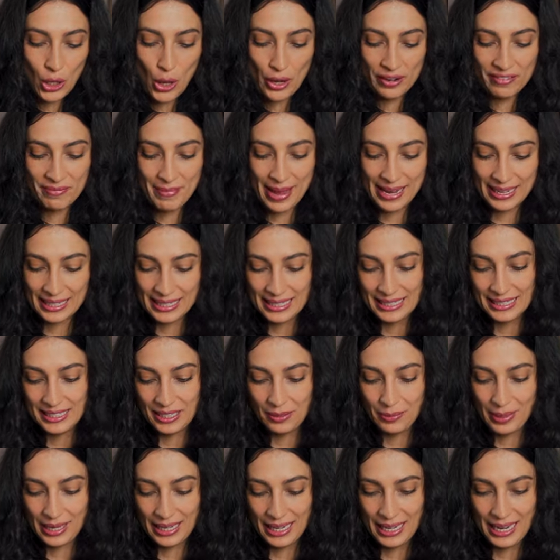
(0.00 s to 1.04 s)
lot of
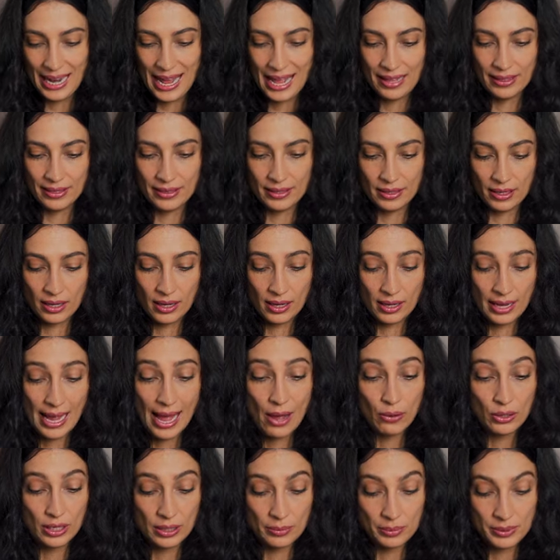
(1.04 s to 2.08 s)
magnesium in it, and the
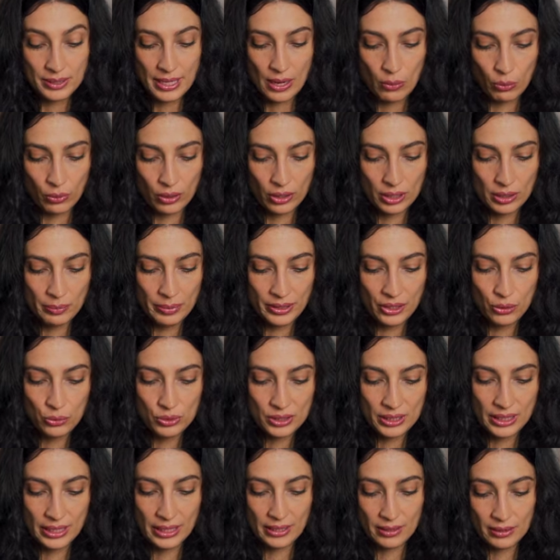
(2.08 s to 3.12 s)
cacao nibs that we're going to be
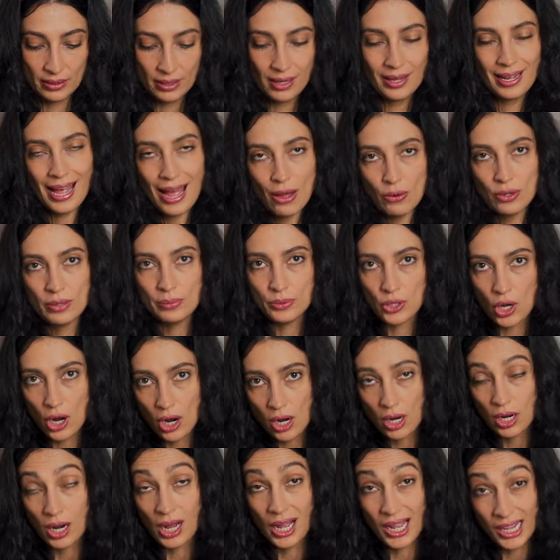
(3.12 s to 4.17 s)
using, the cacao nibs
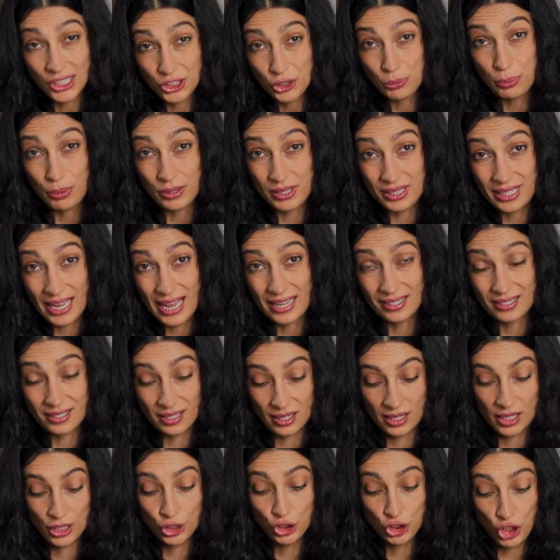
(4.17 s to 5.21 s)
are 100%
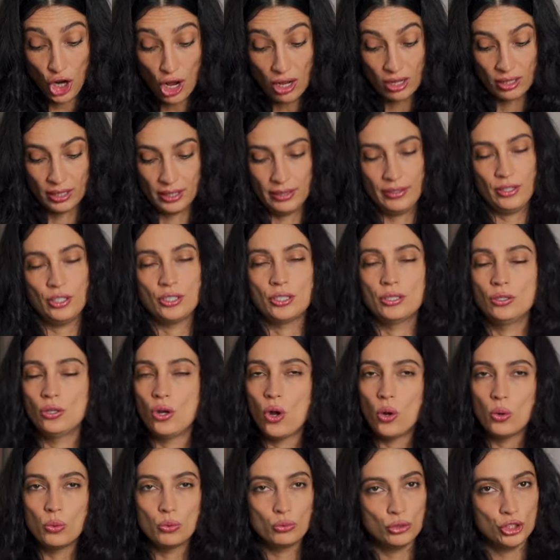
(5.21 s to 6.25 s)
chocolate. There's
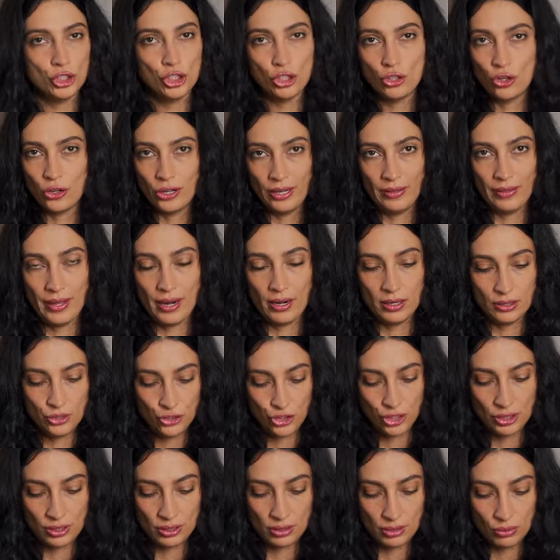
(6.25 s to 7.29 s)
no sugar in there. It's
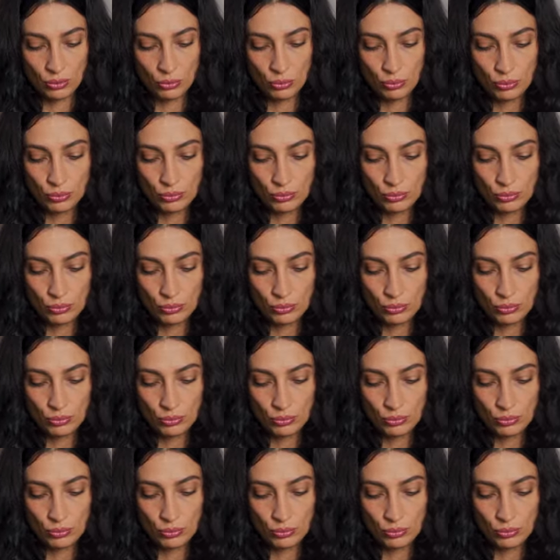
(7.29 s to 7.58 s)
just